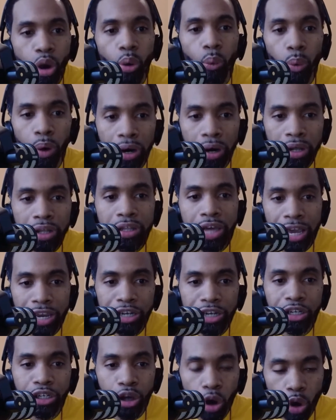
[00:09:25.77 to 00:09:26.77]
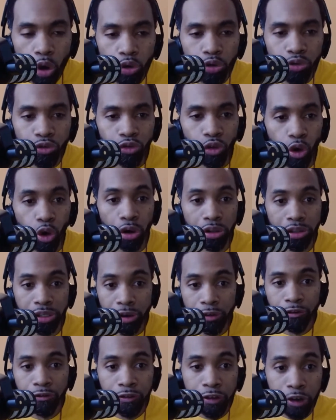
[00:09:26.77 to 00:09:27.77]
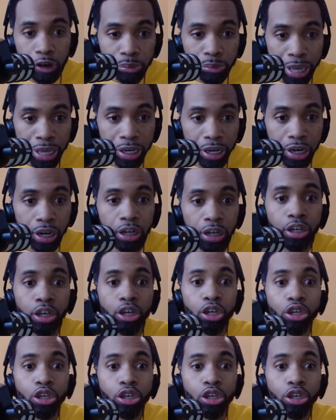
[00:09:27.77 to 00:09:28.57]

What are they known for? They're a filmmaker.